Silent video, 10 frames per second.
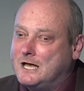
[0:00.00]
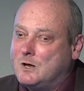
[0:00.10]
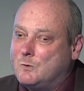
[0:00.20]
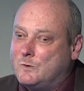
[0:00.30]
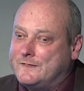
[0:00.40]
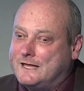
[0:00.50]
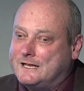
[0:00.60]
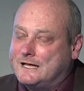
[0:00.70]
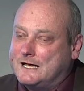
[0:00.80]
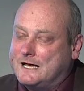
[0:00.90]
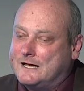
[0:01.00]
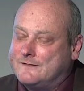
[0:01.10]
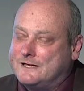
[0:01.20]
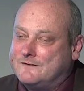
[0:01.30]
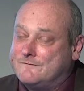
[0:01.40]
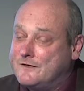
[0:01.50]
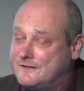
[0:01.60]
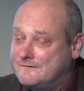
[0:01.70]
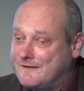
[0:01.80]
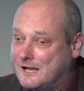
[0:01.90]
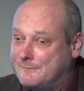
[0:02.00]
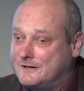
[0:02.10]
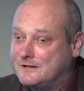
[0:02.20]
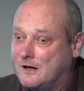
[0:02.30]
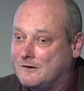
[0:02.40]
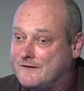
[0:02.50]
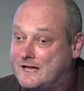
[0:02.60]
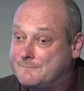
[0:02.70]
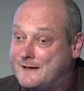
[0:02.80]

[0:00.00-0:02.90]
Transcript: within the further development of a